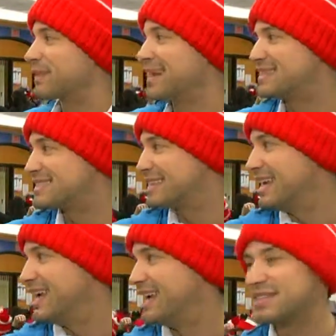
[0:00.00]

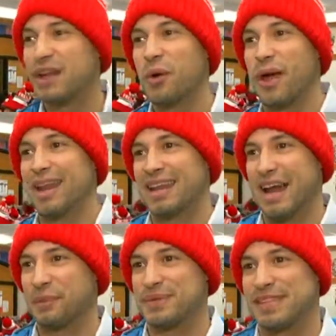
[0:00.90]
It's their way to
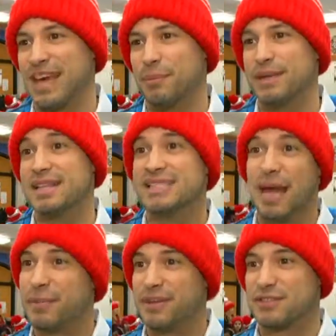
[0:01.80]
connect with Sam, and
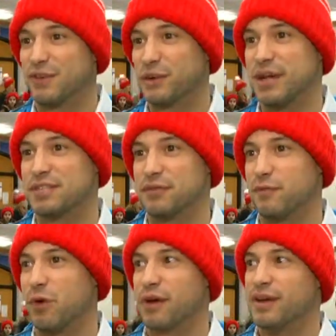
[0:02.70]
Sam did this fundraiser
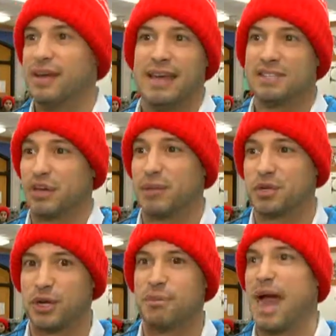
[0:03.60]
for his Olympic
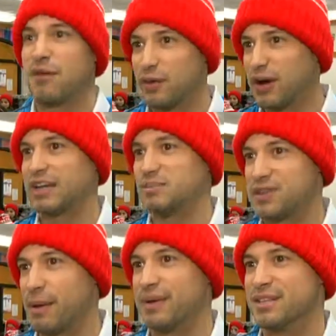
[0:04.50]
dream and for Classroom
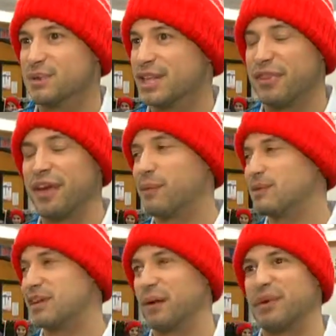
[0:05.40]
Champions, which I think
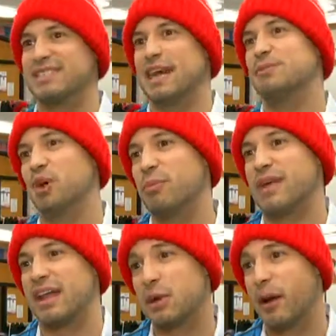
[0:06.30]
was like, when Sam told me
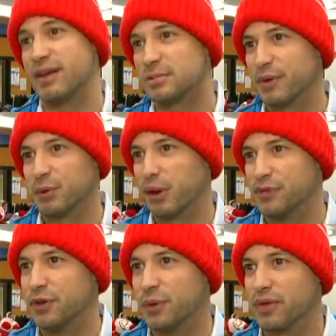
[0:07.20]
that he wanted to split the
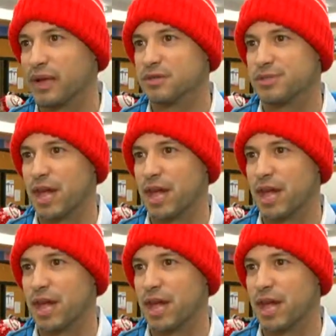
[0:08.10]
revenue with Classroom